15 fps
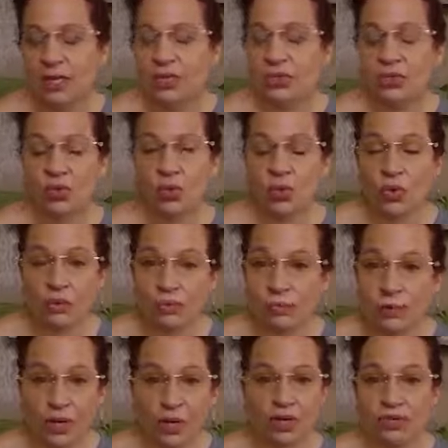So
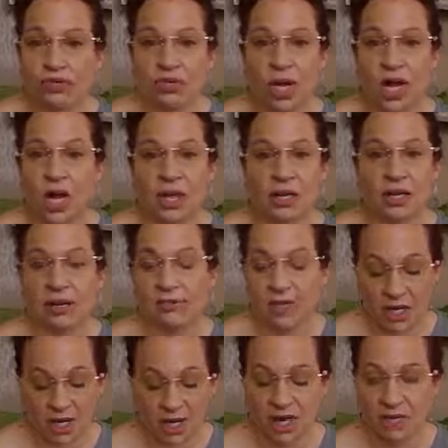prayer is not, I'm
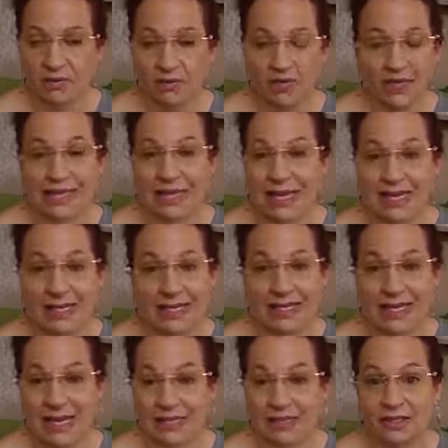not uh, negating
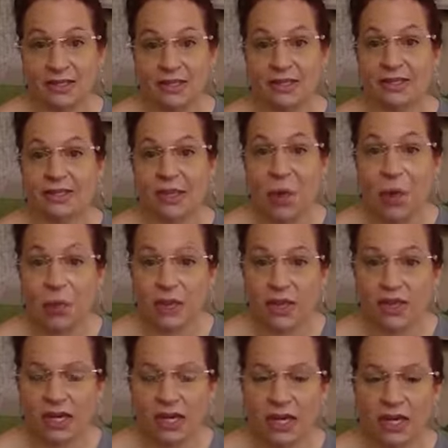that it's the only
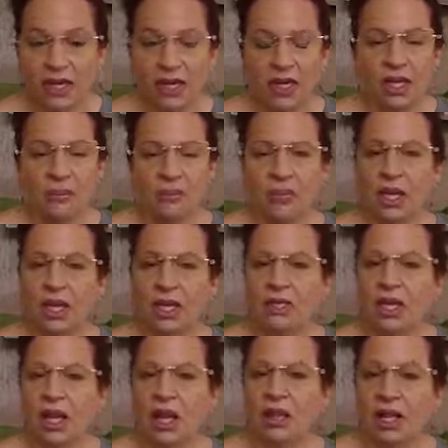thing, but
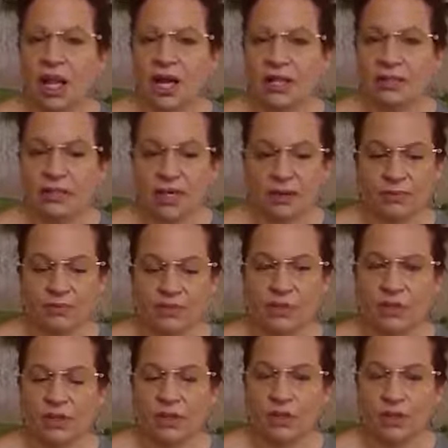a lot of times
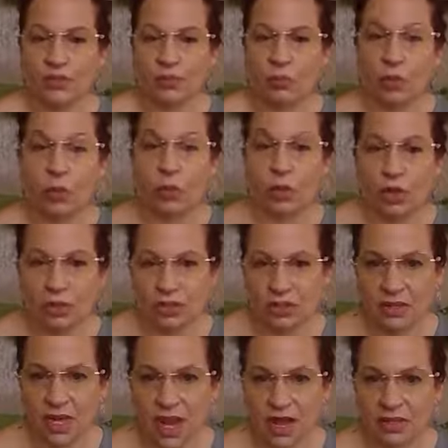there's more to
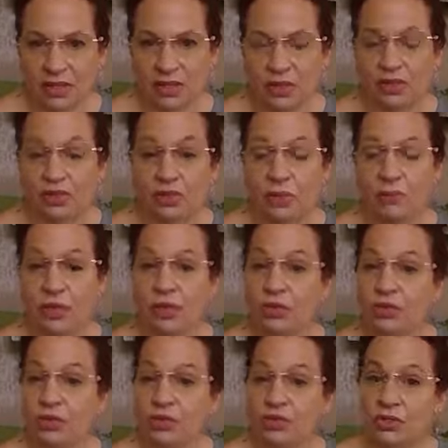that, that there's something you
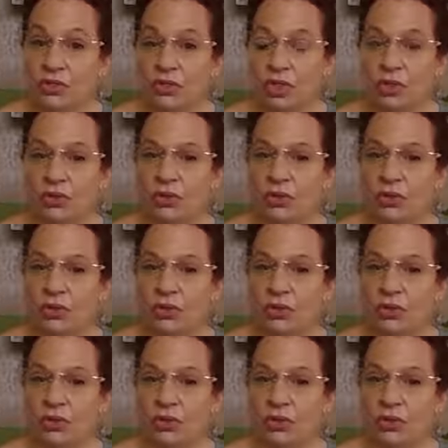need to do.